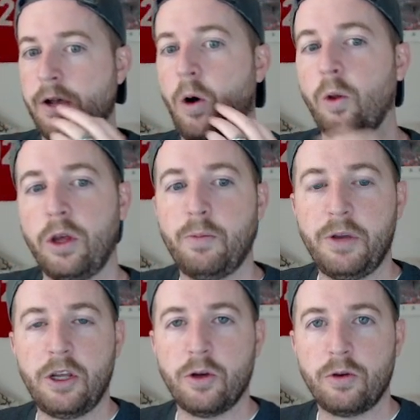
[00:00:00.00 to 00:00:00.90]
only to be
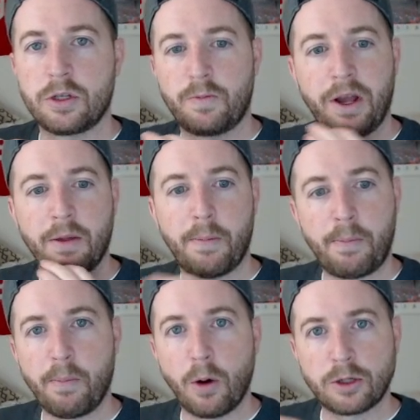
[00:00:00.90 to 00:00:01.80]
used by the
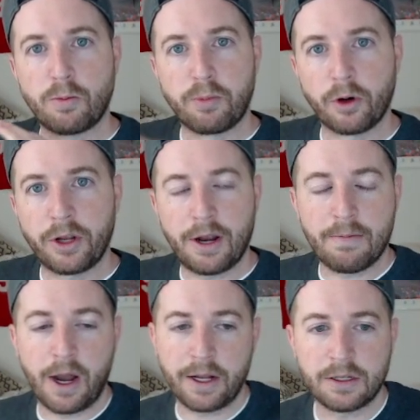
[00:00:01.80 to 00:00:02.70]
most brilliant
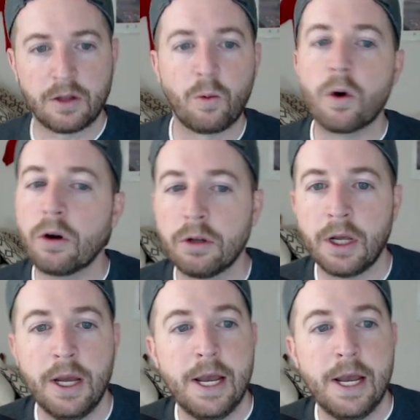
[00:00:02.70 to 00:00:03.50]
minds in the world.